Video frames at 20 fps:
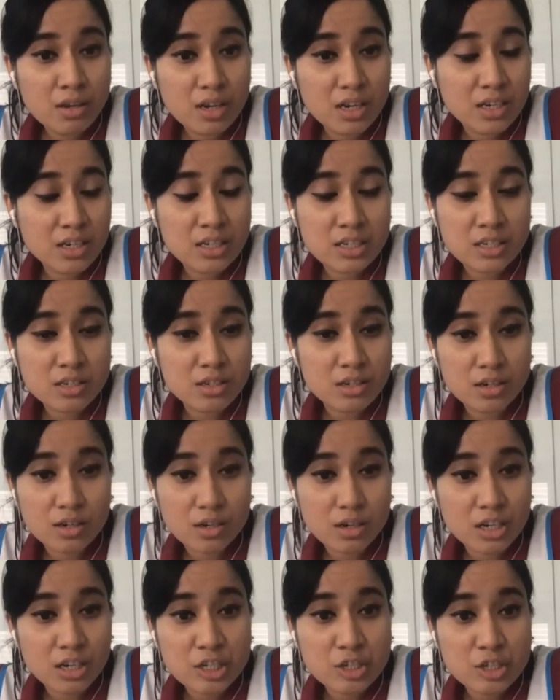It
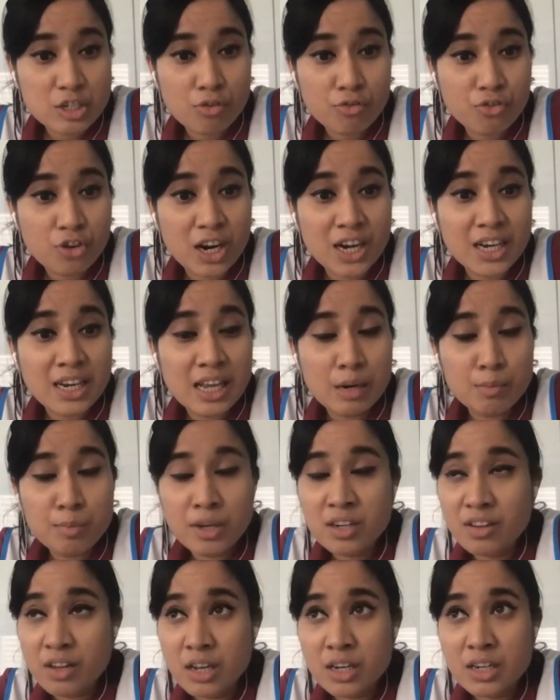is of great help.
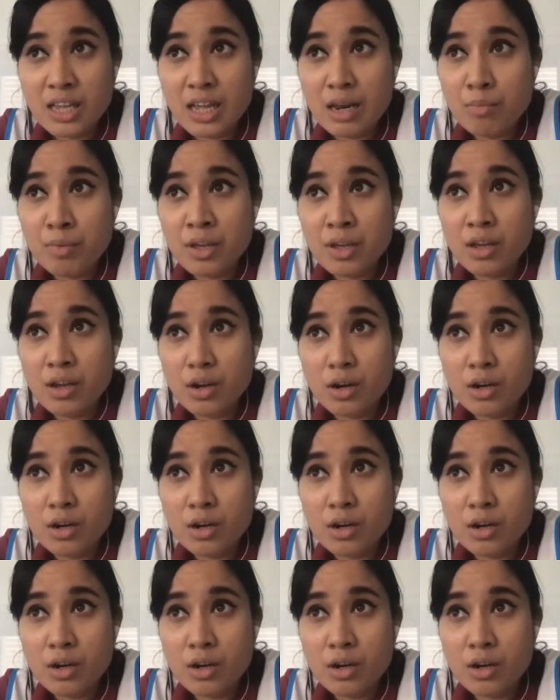It can be